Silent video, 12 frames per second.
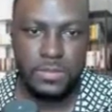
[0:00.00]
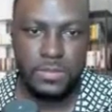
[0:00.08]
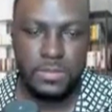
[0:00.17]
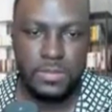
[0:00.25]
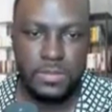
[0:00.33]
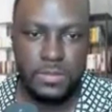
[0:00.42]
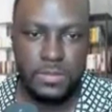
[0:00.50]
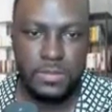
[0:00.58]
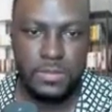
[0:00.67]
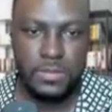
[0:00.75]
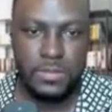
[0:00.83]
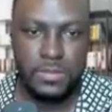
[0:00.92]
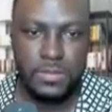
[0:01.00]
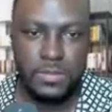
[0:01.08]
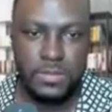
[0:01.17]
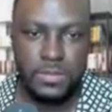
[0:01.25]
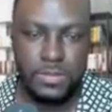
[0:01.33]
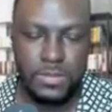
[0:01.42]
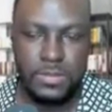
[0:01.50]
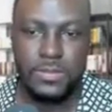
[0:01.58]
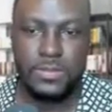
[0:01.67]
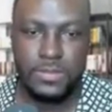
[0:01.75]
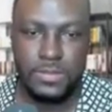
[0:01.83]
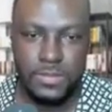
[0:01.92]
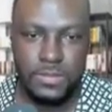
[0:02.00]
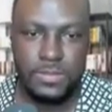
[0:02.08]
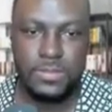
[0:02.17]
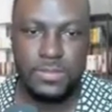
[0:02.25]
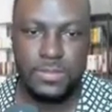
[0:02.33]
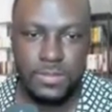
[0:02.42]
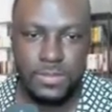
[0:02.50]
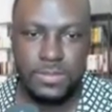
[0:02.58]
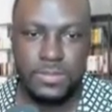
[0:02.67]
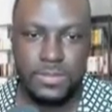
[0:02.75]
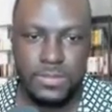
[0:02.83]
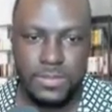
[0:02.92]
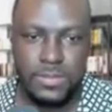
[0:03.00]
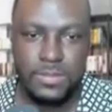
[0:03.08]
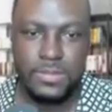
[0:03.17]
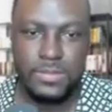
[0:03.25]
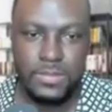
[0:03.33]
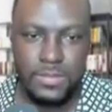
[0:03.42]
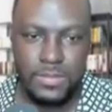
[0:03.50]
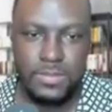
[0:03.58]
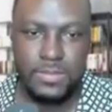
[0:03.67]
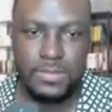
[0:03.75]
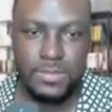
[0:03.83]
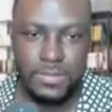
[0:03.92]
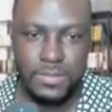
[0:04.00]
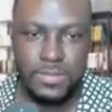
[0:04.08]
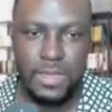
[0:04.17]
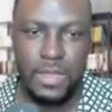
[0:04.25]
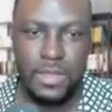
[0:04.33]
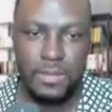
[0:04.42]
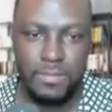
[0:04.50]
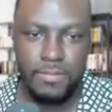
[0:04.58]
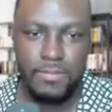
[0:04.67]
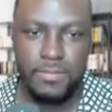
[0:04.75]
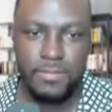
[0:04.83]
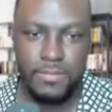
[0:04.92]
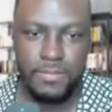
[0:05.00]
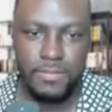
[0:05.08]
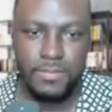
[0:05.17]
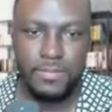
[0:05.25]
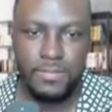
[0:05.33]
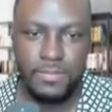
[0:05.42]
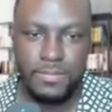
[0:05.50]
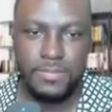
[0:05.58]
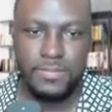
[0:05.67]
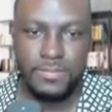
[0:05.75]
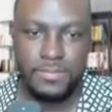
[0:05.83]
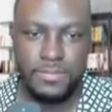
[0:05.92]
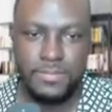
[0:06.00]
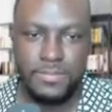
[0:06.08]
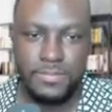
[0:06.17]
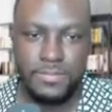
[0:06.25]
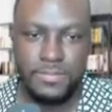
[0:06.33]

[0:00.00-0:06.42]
The person shown says nothing.